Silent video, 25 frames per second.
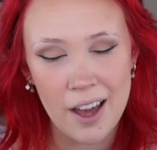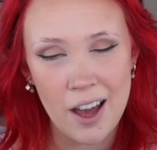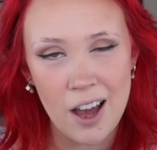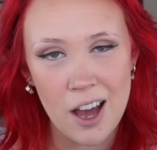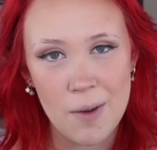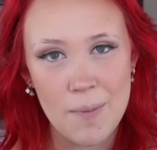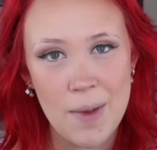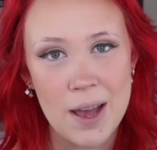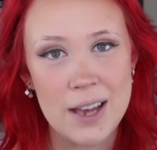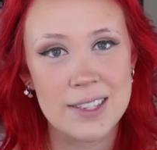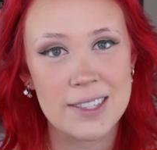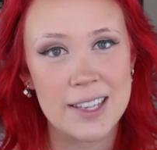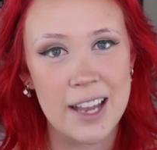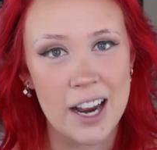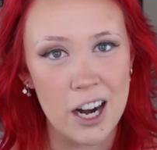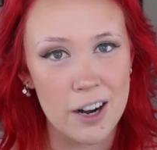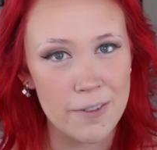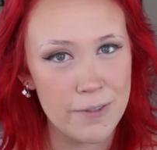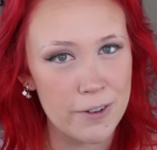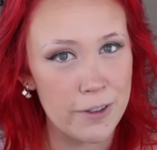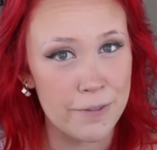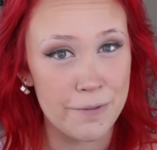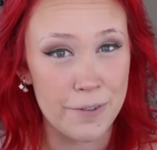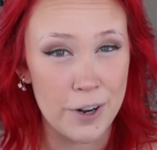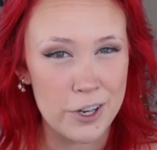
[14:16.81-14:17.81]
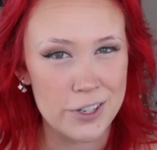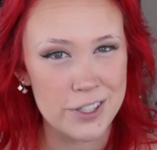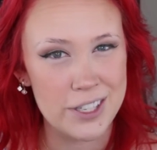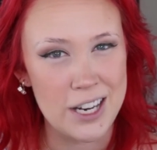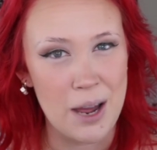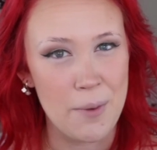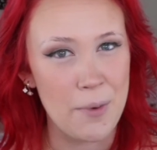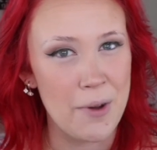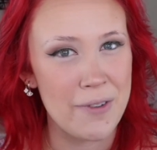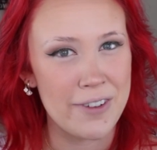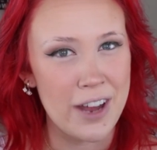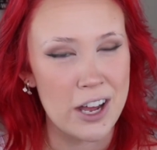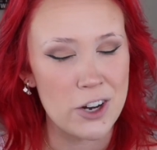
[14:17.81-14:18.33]
mascara for the first
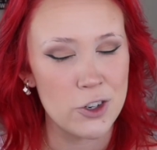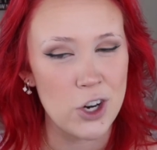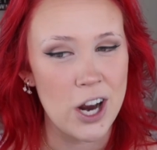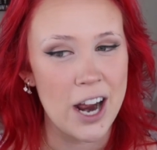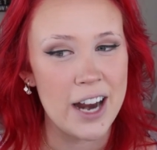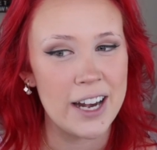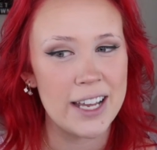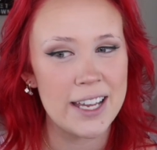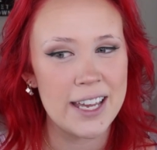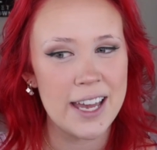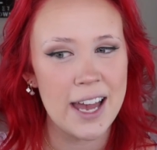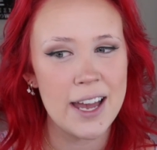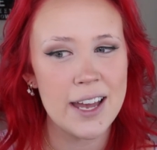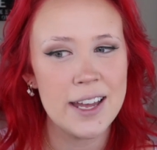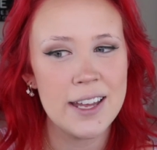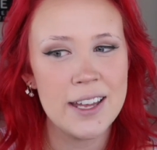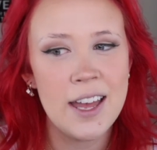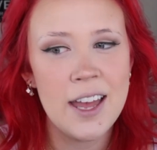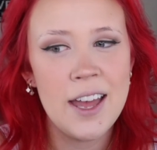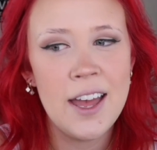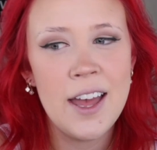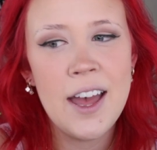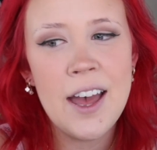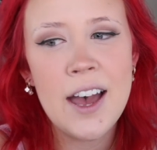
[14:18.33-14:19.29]
time. I've not tried it yet.